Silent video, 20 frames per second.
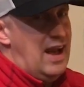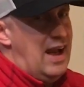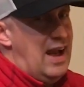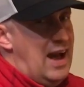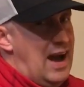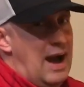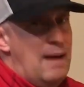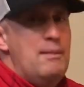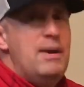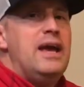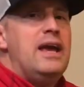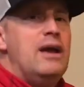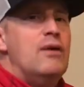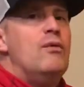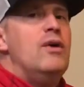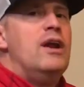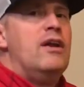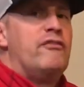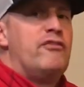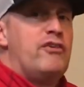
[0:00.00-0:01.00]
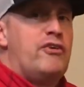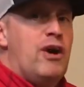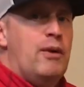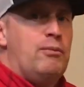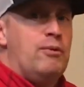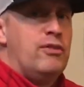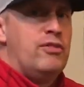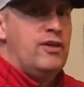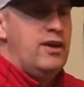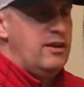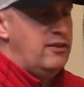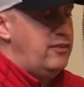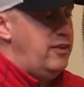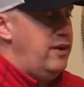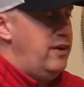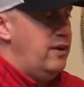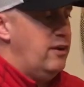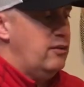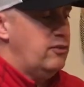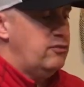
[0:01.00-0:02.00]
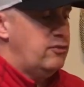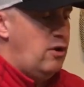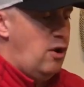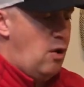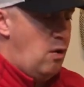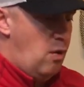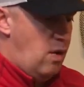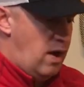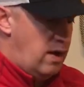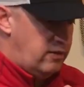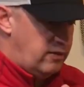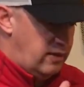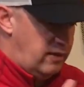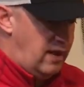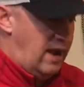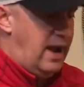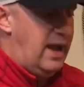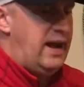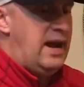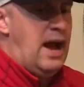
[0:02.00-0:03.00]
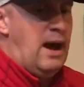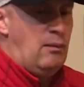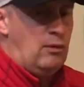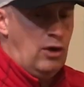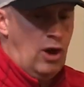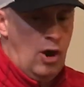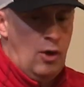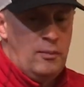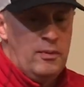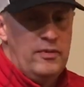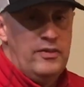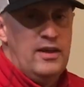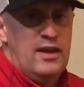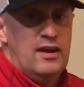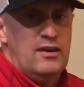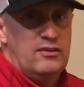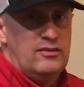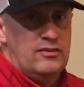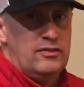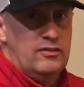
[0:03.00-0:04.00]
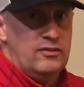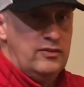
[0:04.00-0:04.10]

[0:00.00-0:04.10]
I may get rid of a couple of things here. So tonight I will open this.